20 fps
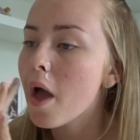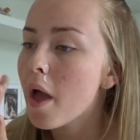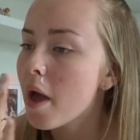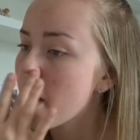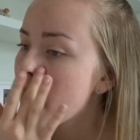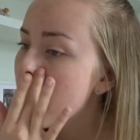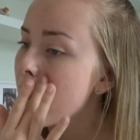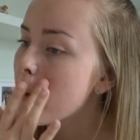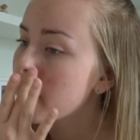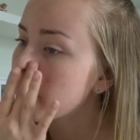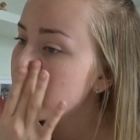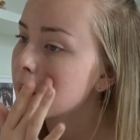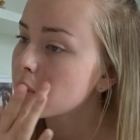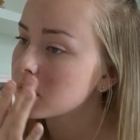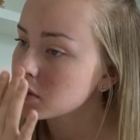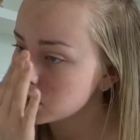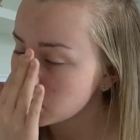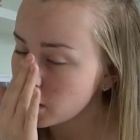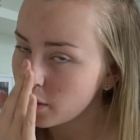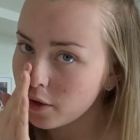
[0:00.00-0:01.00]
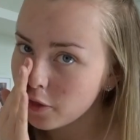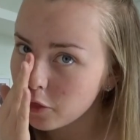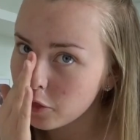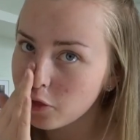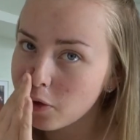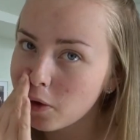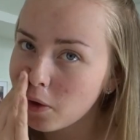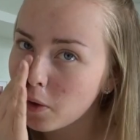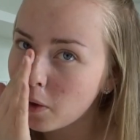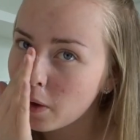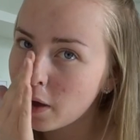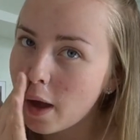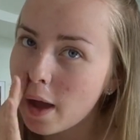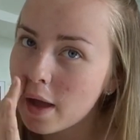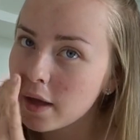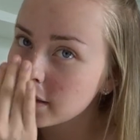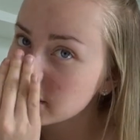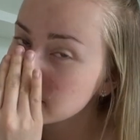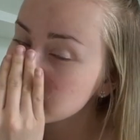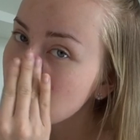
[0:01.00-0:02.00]
So I thought
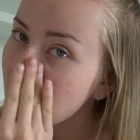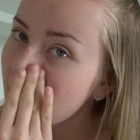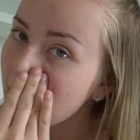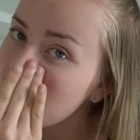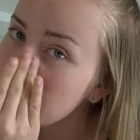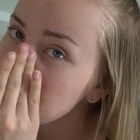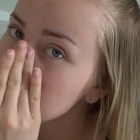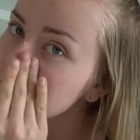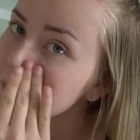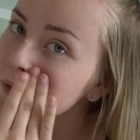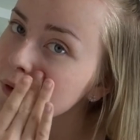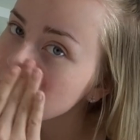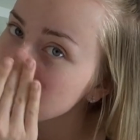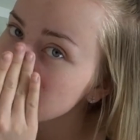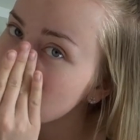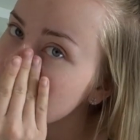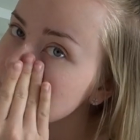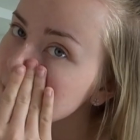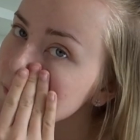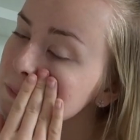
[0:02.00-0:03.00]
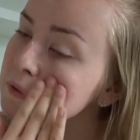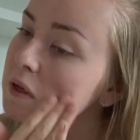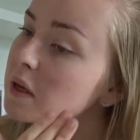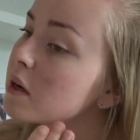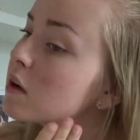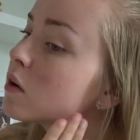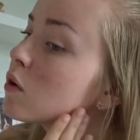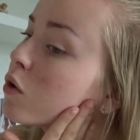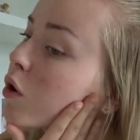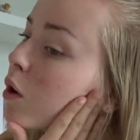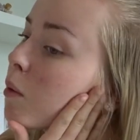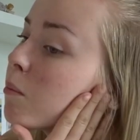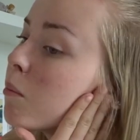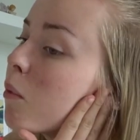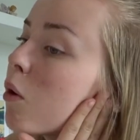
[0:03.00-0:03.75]
it's time to invest in a good old